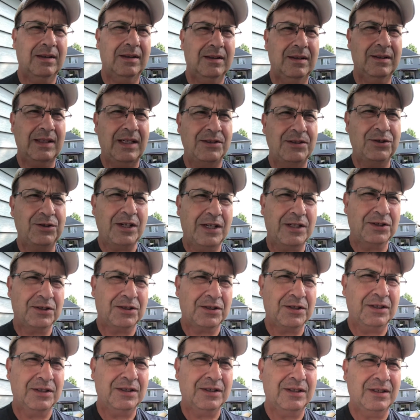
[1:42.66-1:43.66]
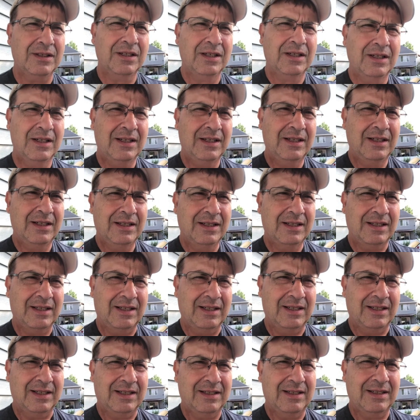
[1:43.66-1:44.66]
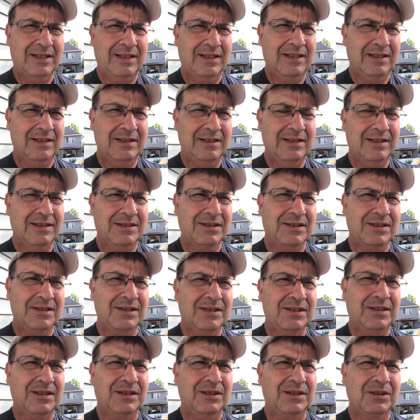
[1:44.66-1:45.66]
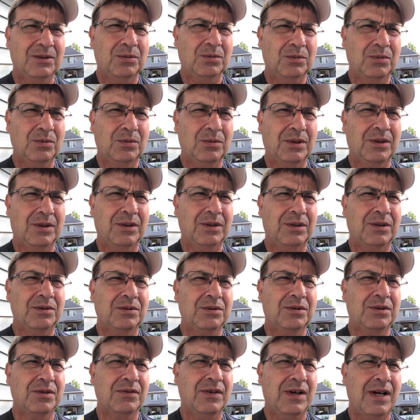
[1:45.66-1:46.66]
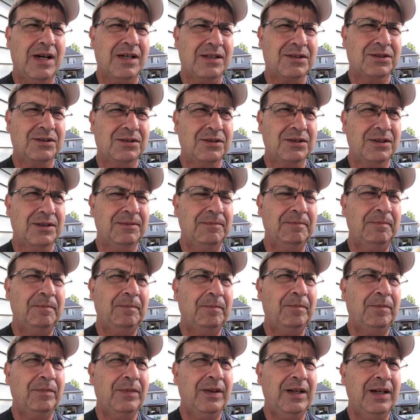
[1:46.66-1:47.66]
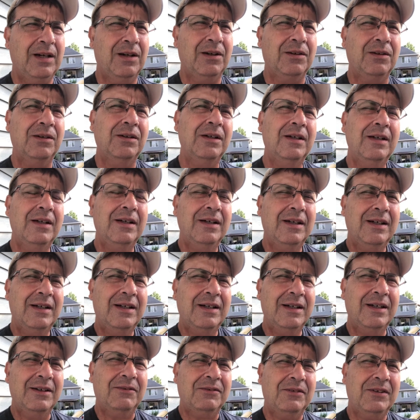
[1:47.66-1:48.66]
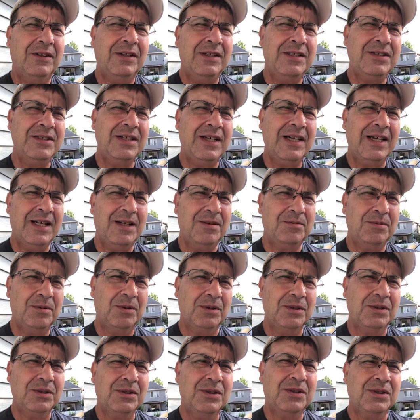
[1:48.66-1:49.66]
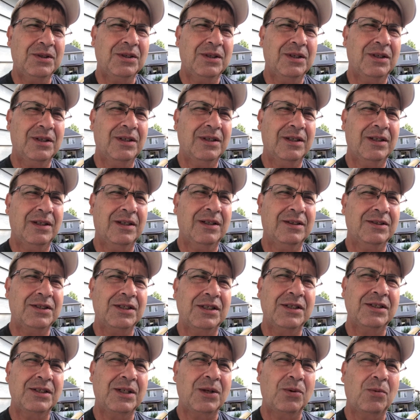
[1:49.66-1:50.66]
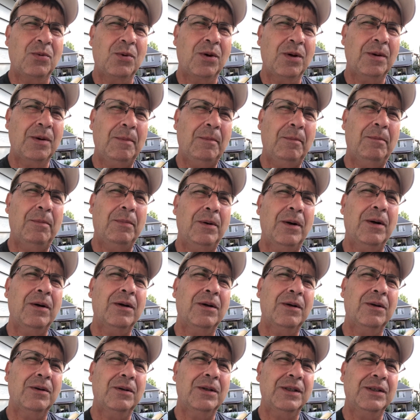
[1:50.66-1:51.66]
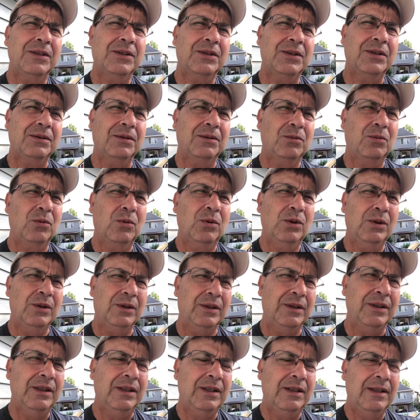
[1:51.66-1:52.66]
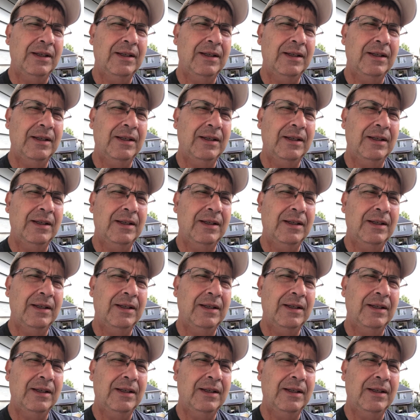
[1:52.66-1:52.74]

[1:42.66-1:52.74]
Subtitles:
digestion that doesn't deal with the use of oxygen. Now, if these animals, since they weren't burrowed into wood,